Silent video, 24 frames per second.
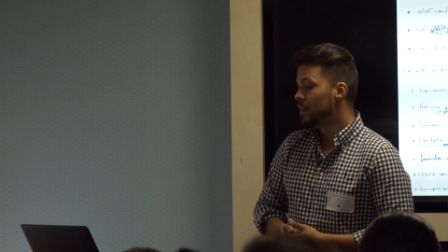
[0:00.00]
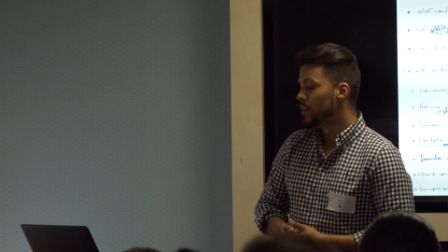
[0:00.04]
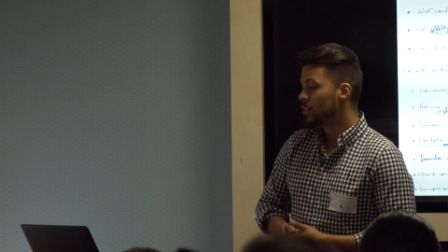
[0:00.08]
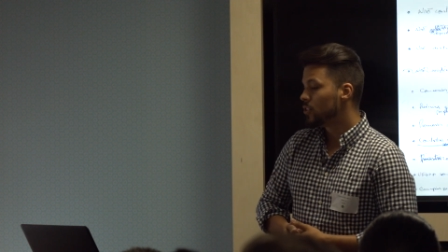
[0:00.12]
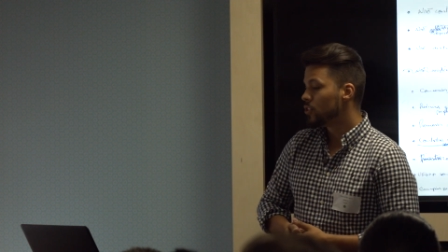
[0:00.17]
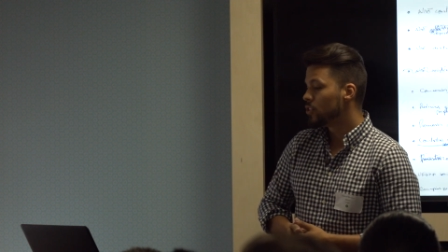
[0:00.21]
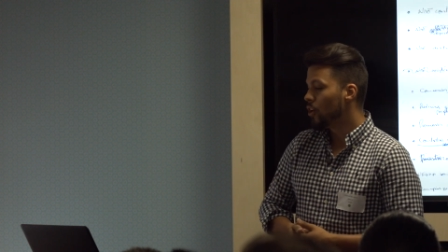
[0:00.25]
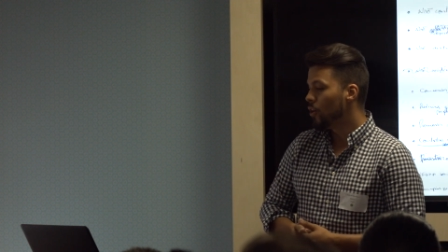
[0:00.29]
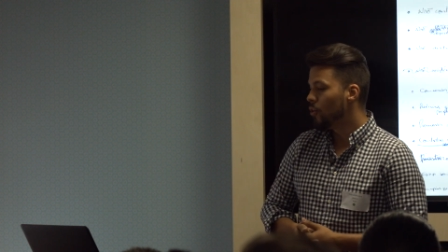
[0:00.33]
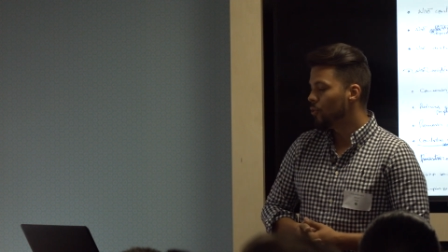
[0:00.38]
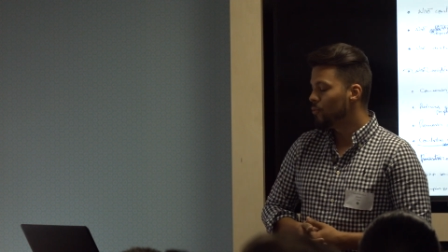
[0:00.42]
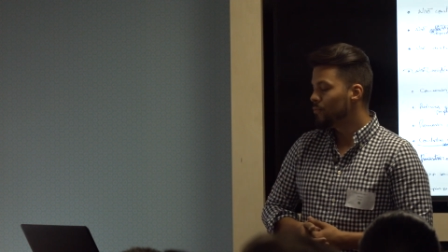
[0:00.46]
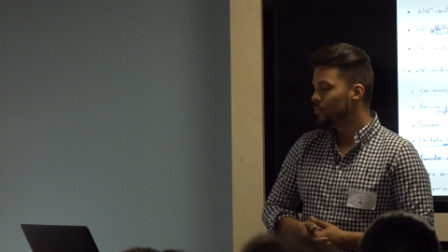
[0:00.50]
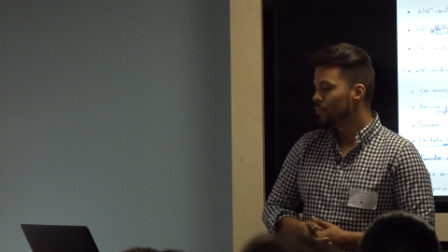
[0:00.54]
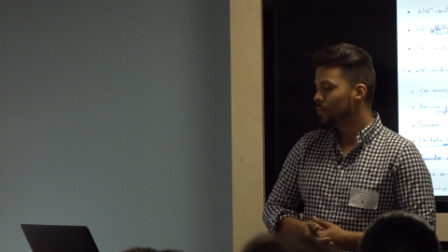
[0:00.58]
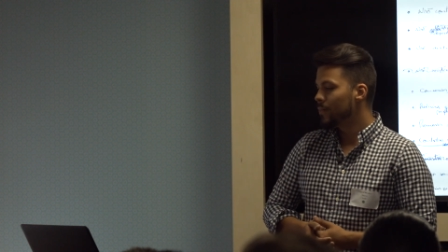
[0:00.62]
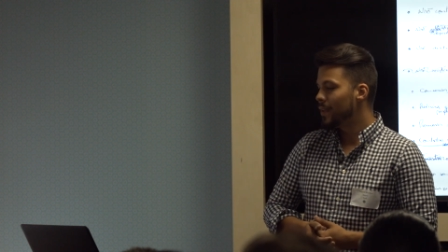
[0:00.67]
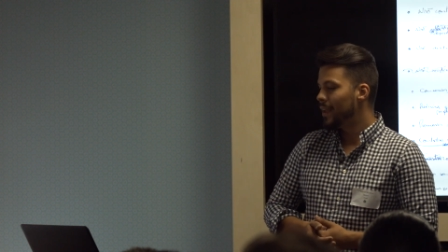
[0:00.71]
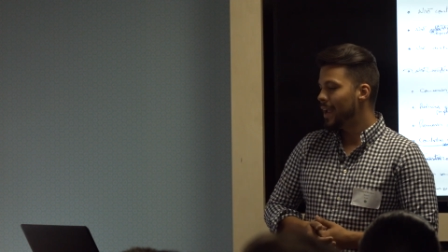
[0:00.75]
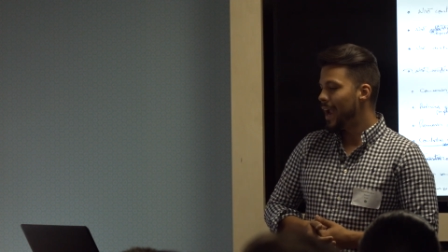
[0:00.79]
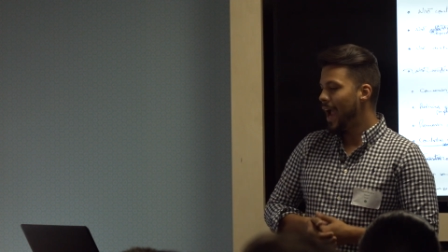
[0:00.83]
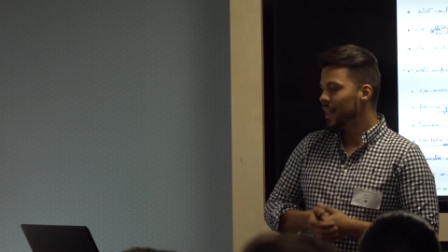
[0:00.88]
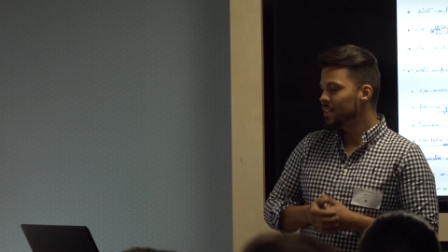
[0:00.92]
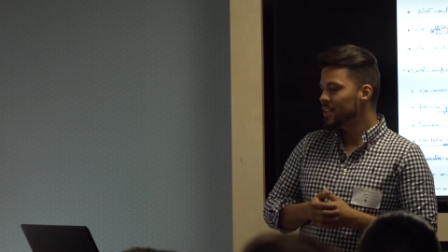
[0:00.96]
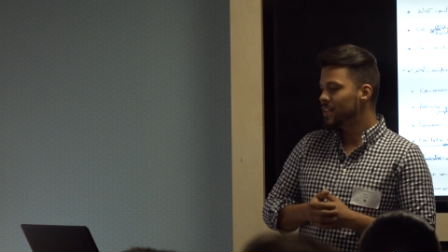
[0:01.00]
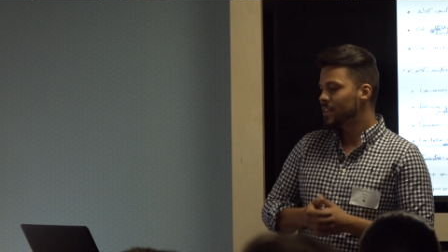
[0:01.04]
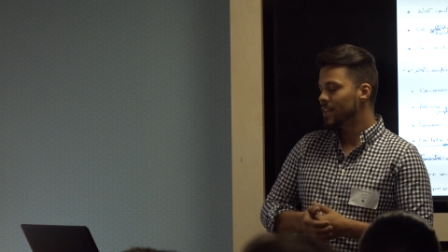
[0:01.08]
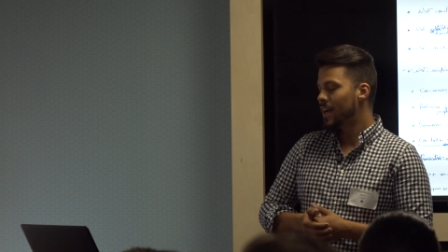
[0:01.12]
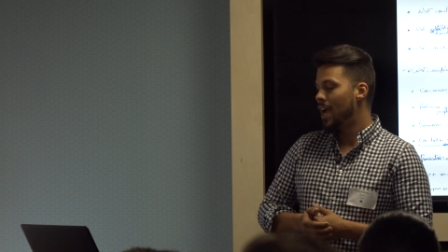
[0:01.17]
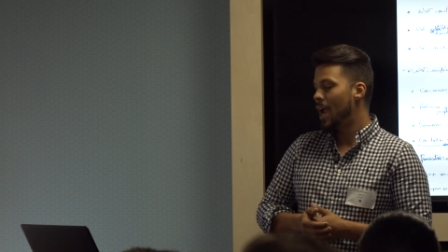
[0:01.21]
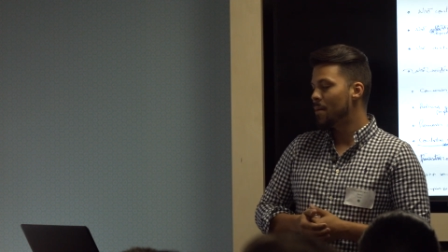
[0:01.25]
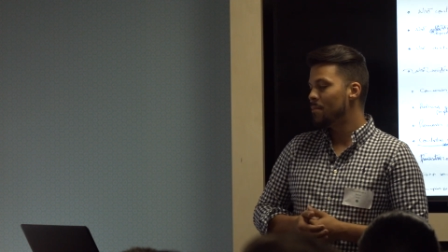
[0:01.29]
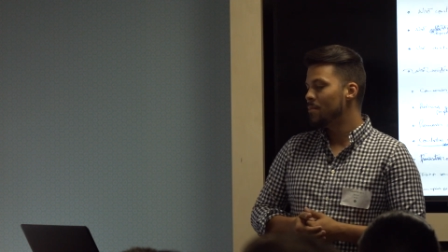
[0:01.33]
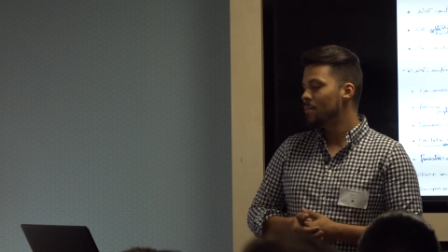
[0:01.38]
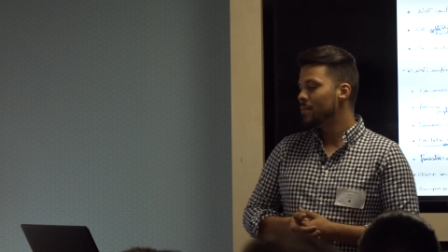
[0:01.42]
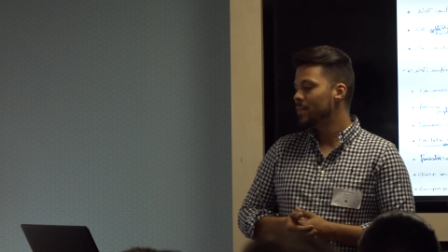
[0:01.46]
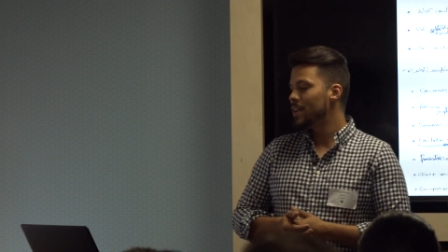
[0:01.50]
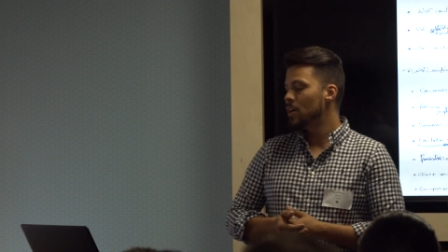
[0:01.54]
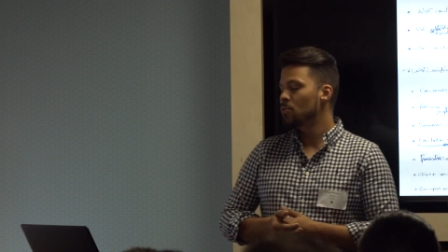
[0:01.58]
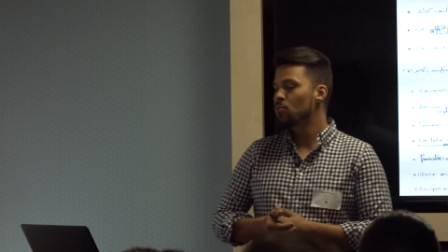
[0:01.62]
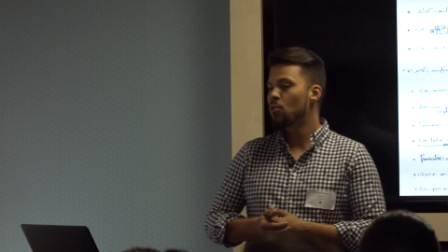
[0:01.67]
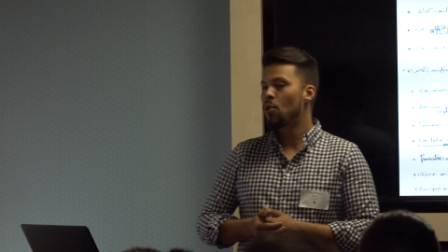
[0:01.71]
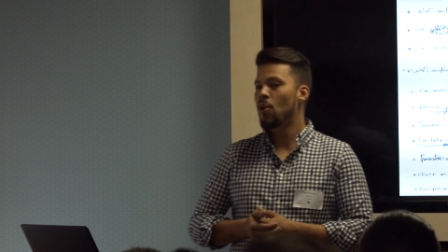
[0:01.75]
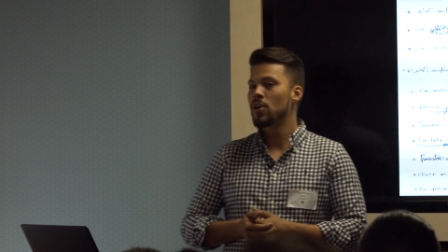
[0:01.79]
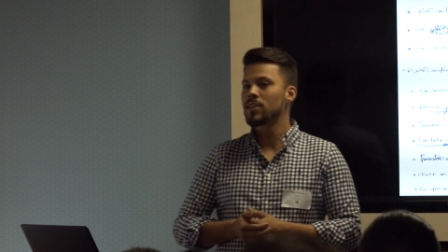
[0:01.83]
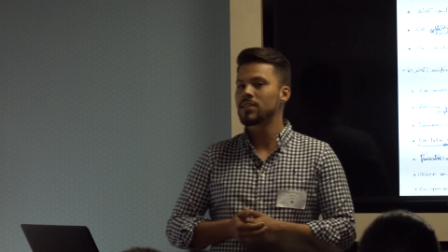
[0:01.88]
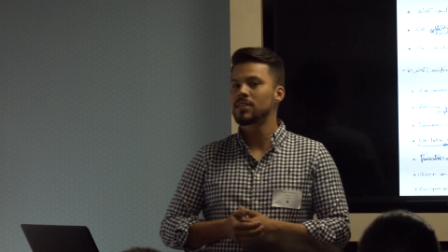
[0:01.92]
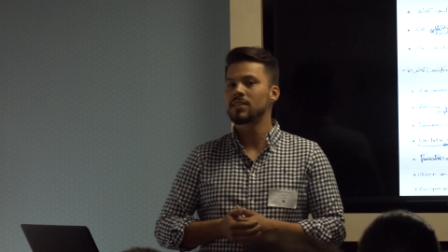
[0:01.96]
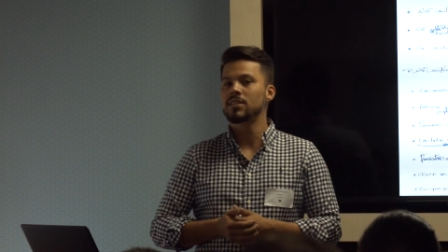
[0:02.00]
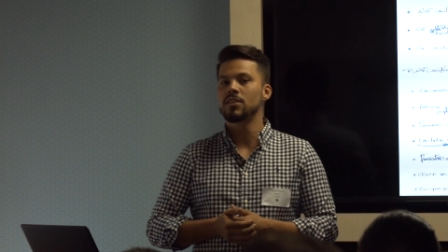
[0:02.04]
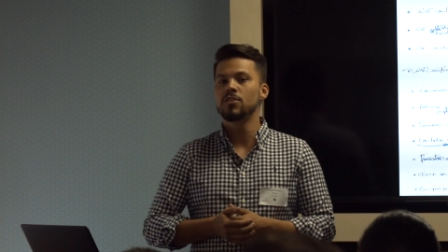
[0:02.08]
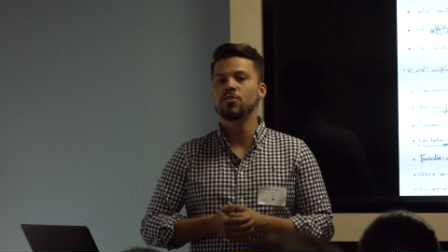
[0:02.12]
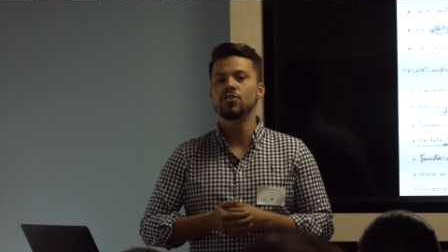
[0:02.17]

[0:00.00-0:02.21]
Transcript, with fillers: So at the time, there was